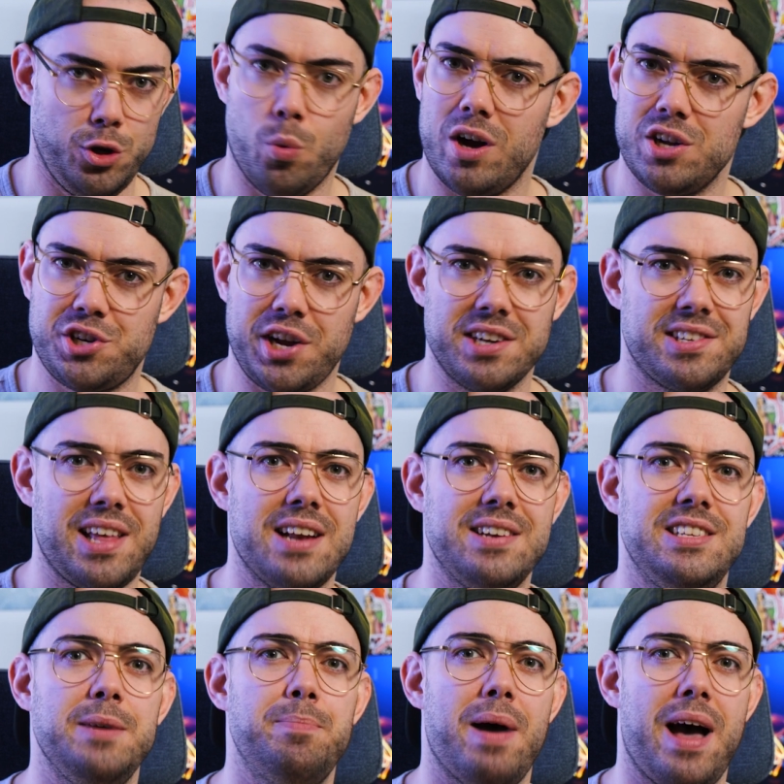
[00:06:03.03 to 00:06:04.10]
You want to change
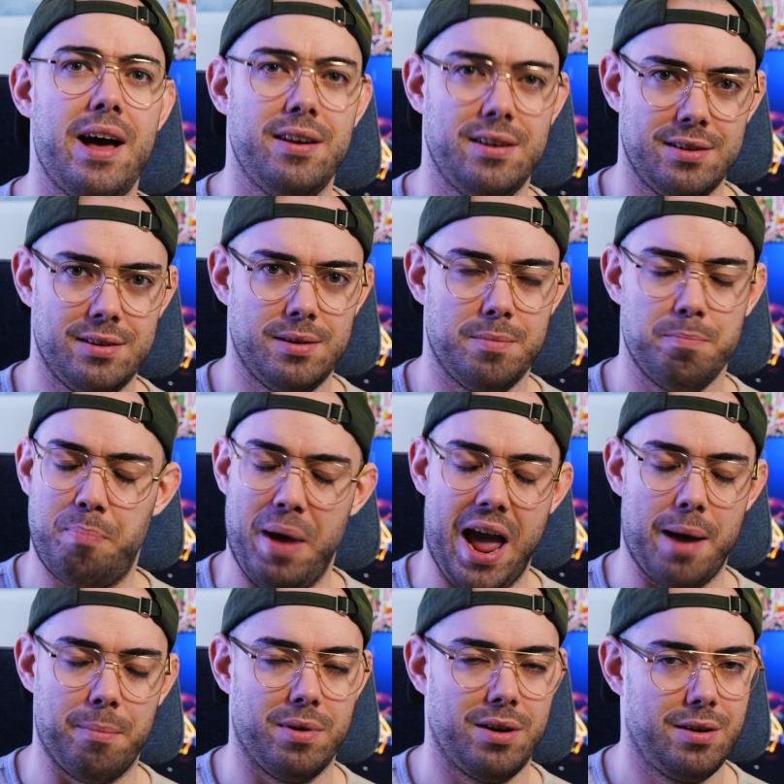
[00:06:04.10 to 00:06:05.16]
that D-pad?
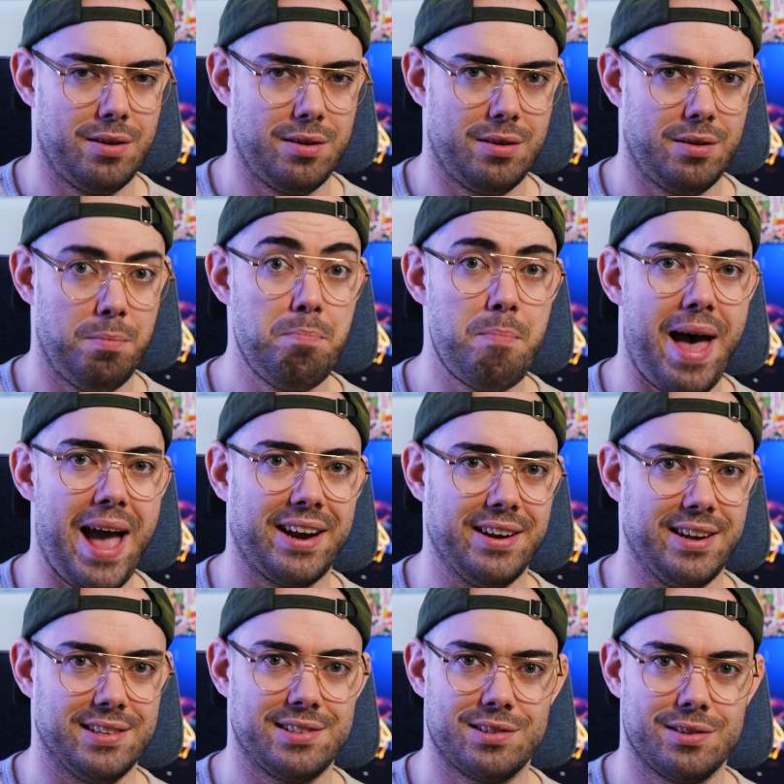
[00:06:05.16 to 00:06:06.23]
Bam,
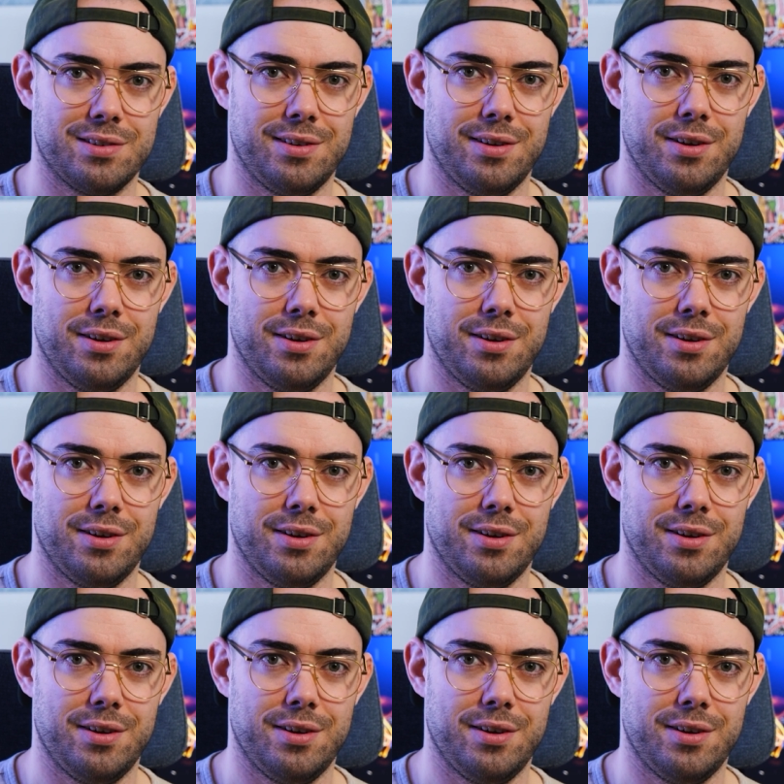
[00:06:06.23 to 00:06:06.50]
magnets.